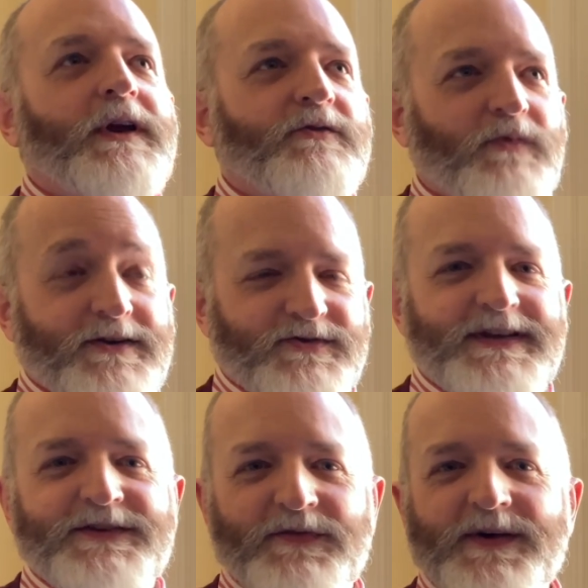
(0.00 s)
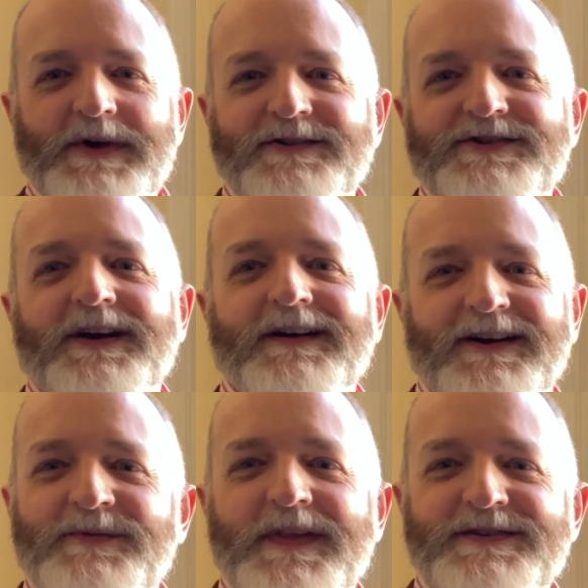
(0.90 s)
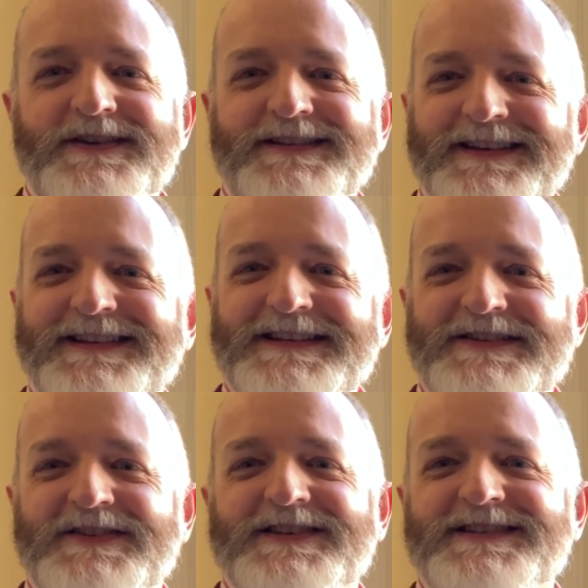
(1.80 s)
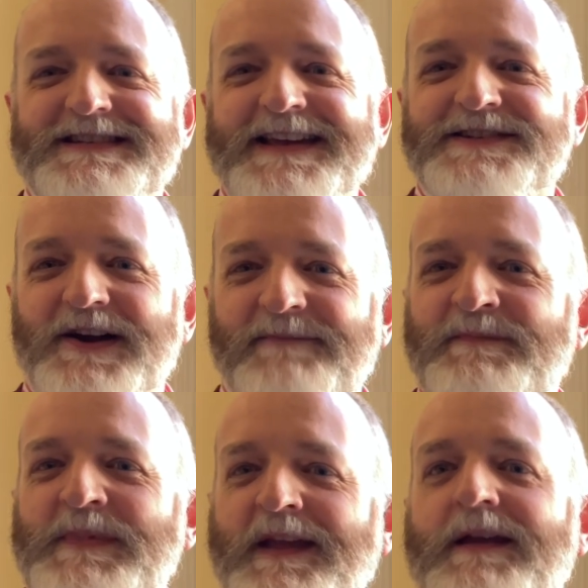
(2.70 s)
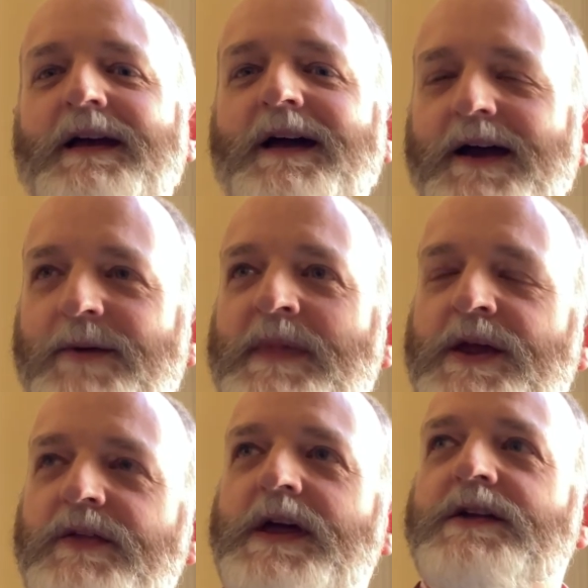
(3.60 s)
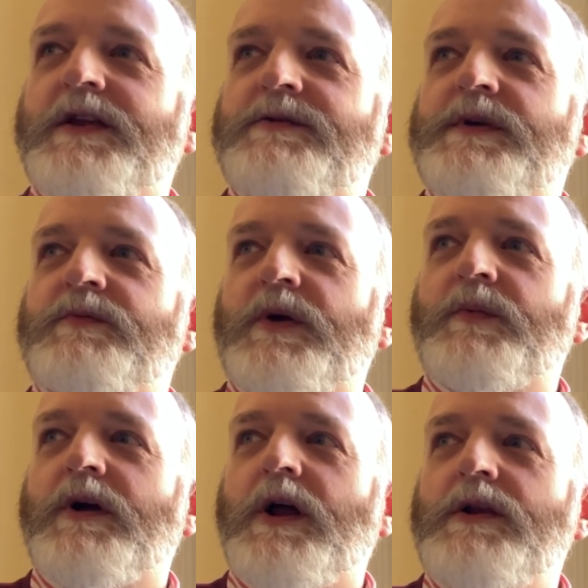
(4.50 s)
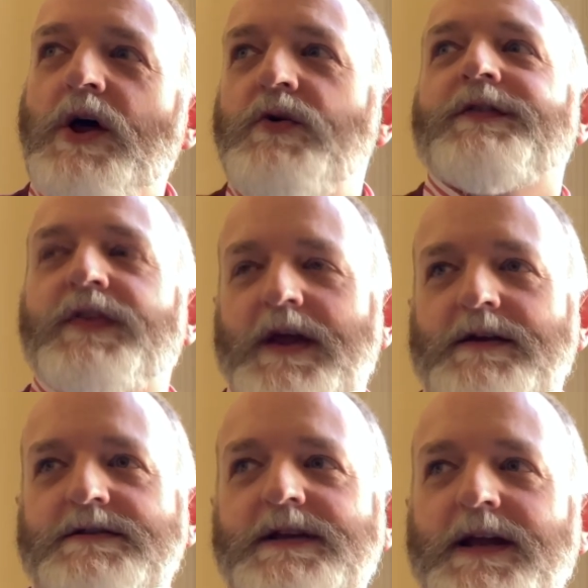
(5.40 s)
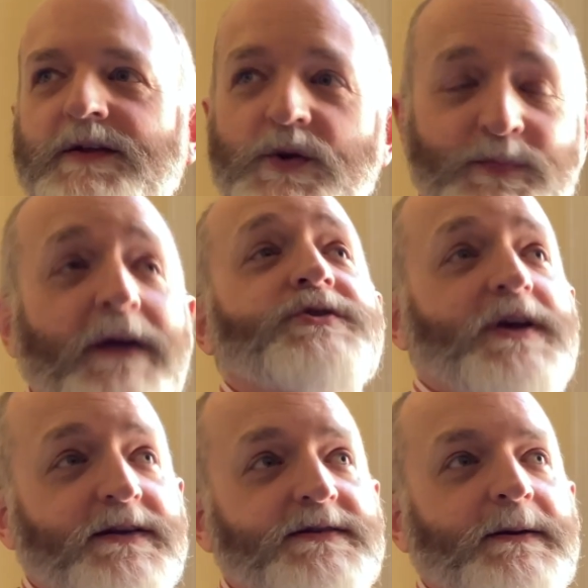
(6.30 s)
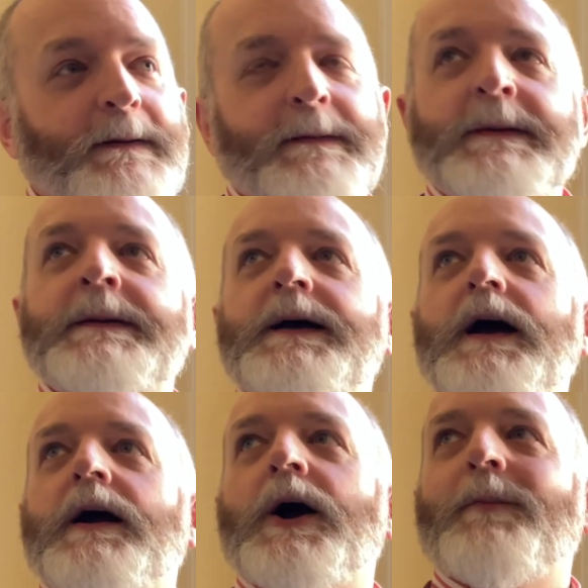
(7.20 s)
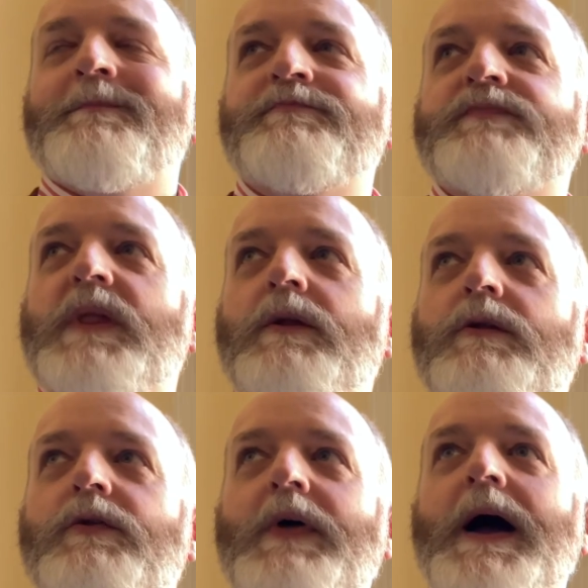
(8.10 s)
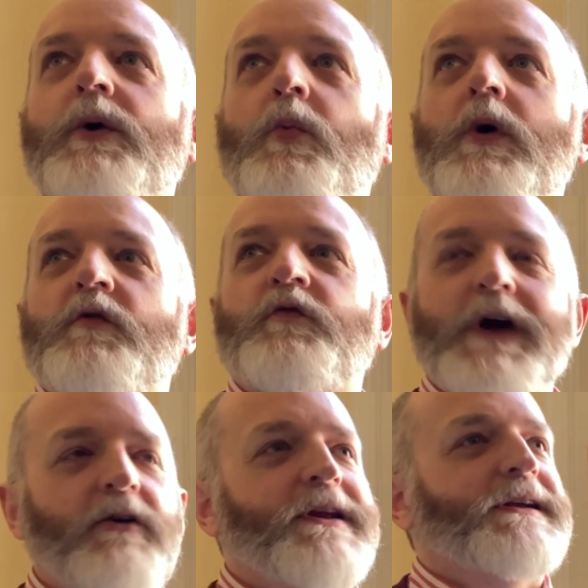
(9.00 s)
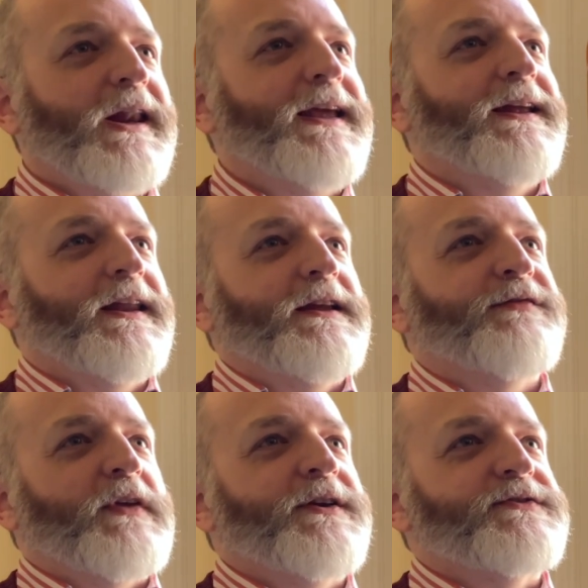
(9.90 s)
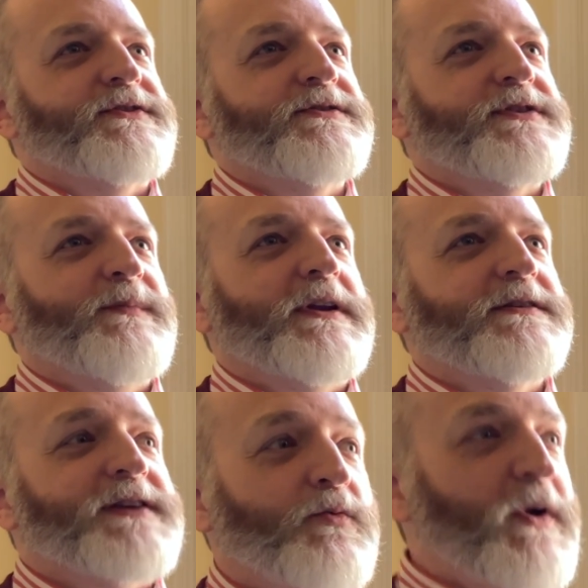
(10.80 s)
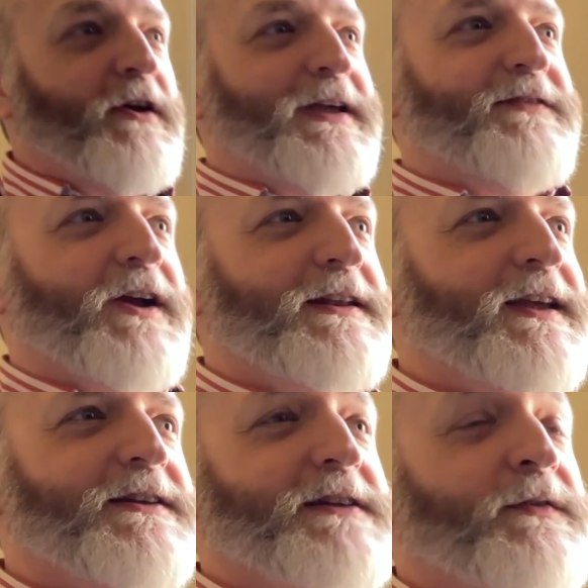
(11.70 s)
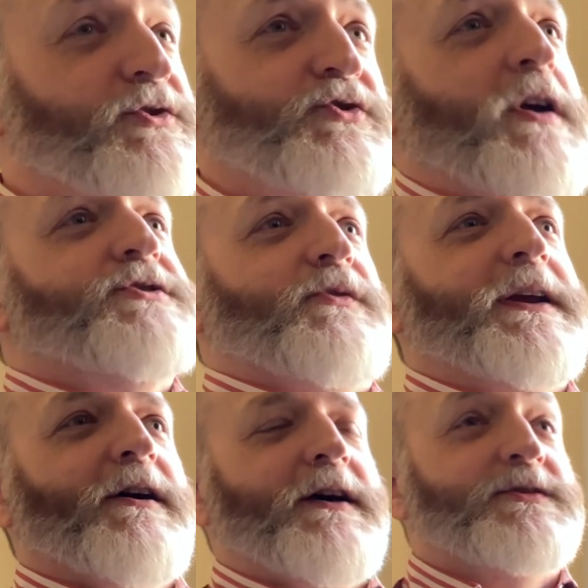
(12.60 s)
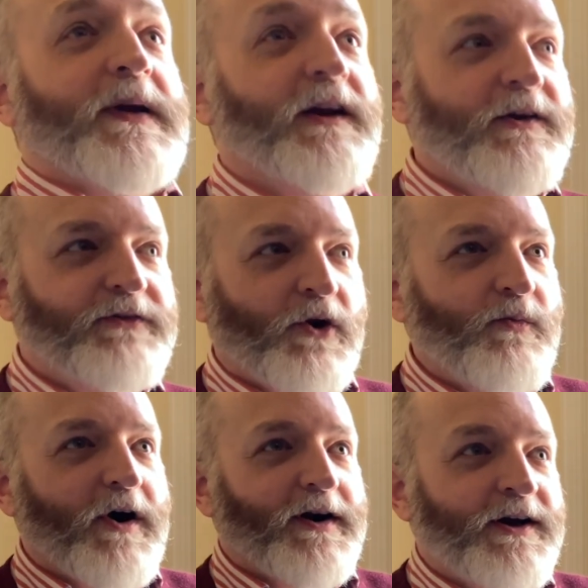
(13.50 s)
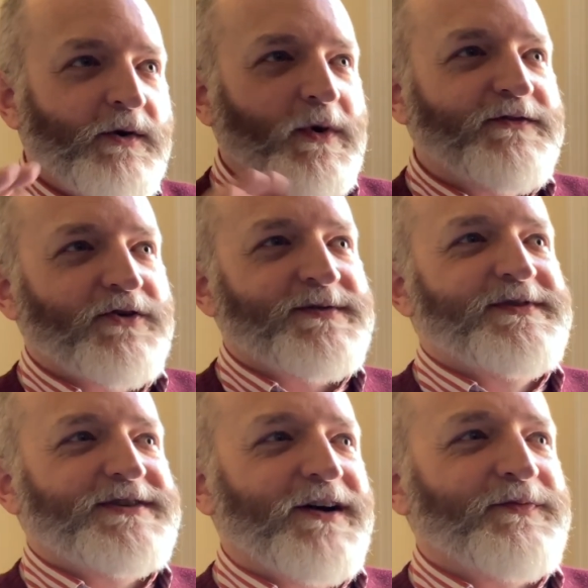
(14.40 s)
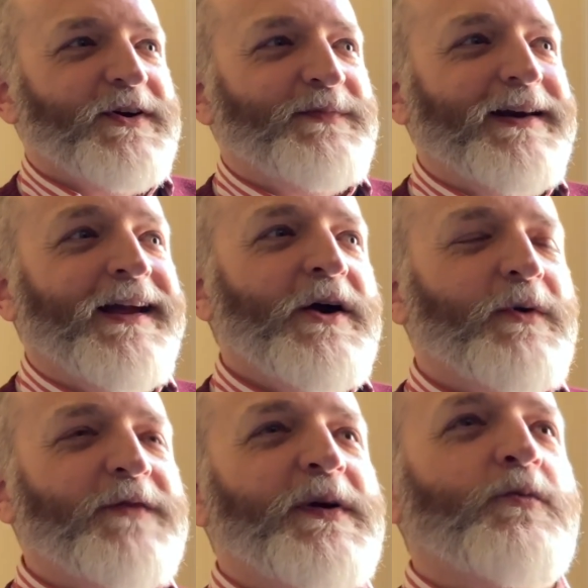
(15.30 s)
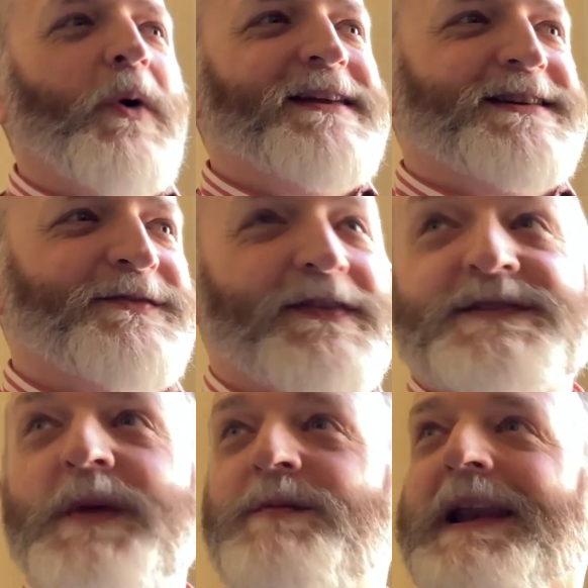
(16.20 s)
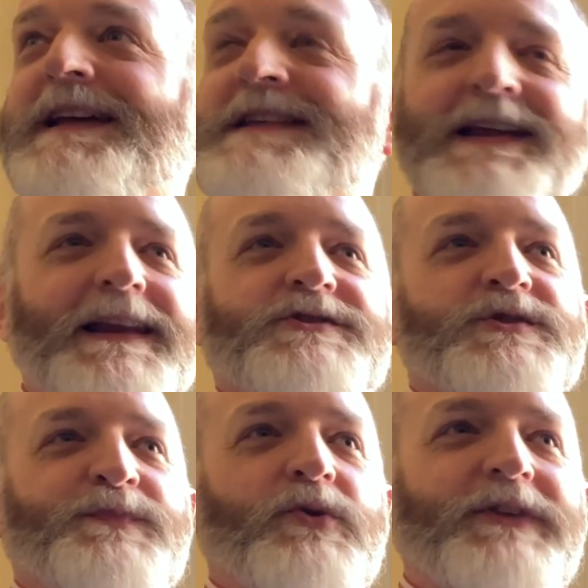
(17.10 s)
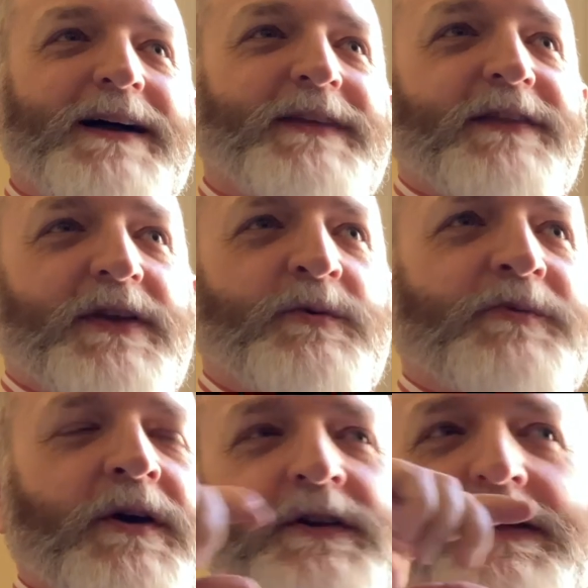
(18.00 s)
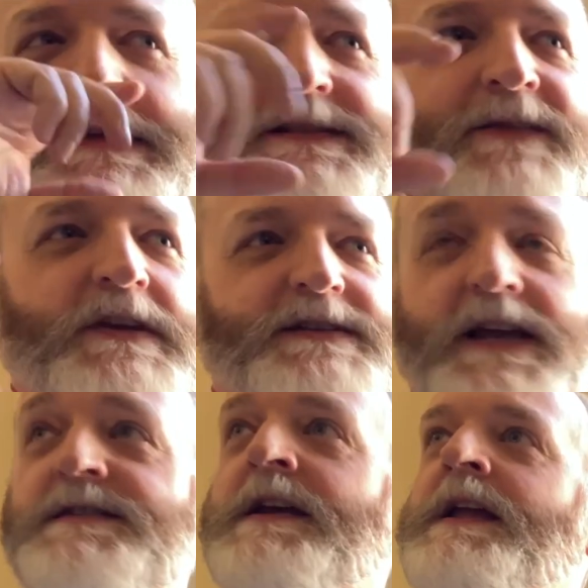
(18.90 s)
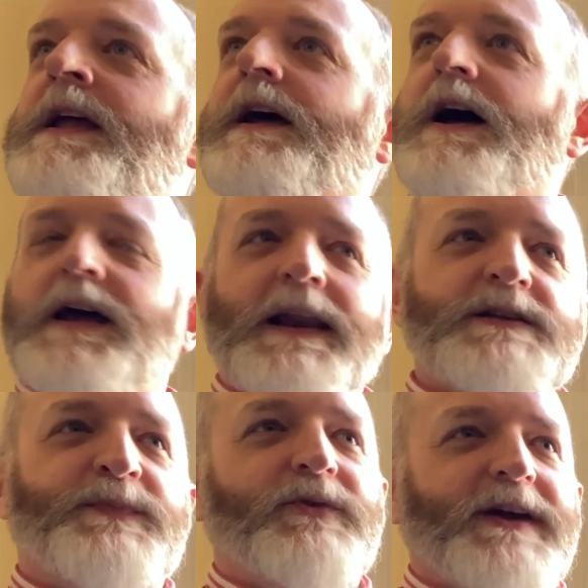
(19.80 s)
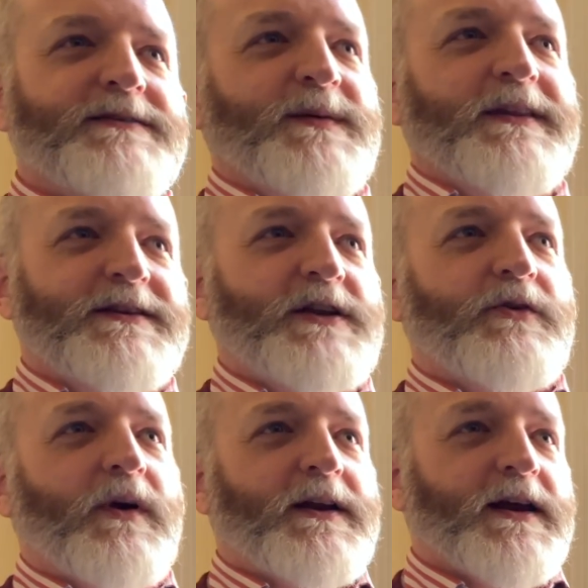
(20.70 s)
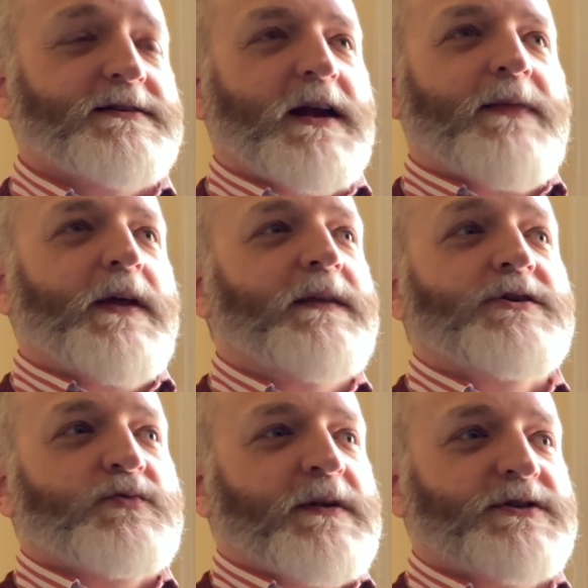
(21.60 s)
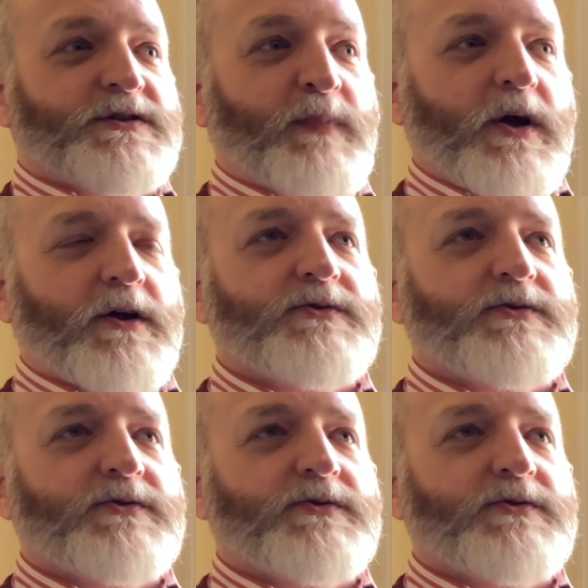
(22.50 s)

In Rachel. Thank you very much. It's daytime. There were a load of things in the budget that were very clearly things that somebody had said, we don't have any ideas, and the Treasury guys went, don't worry, we've got some stuff. We've been waiting for this moment. Let's just pull down that thing we wrote in 1976. And let's pull down some of these other ideas. And then they just went splurge,